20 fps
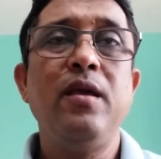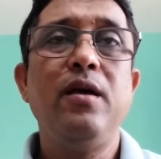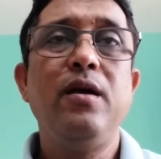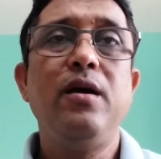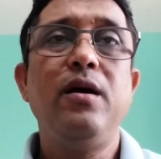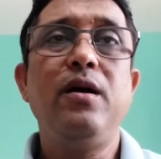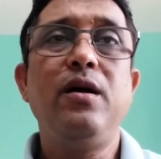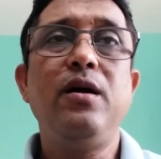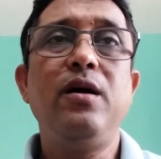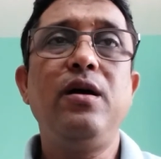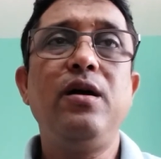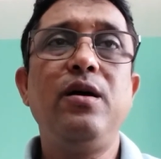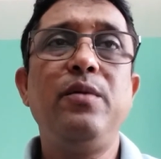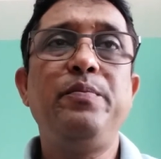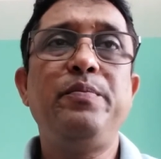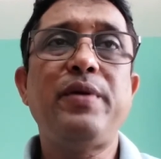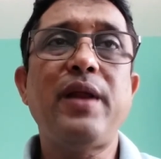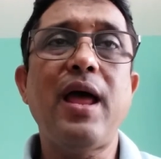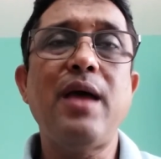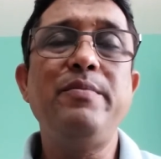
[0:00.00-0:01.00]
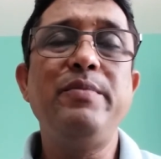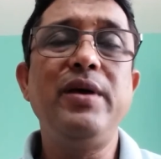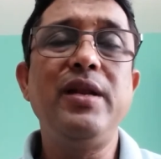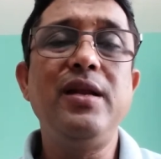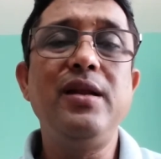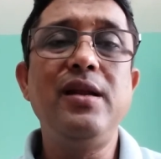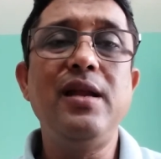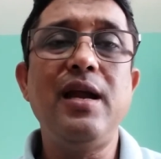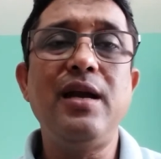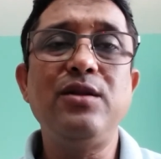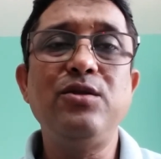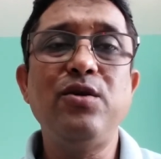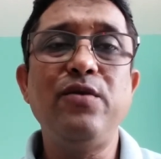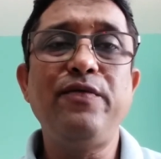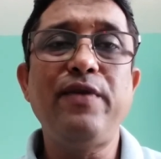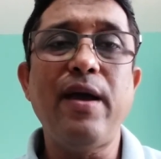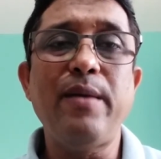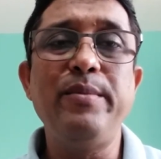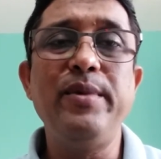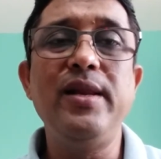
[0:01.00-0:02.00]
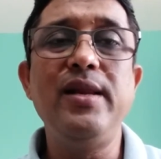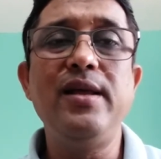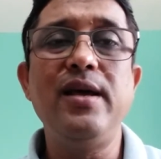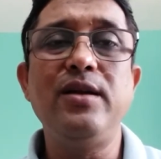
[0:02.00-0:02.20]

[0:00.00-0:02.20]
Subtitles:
primarily at the family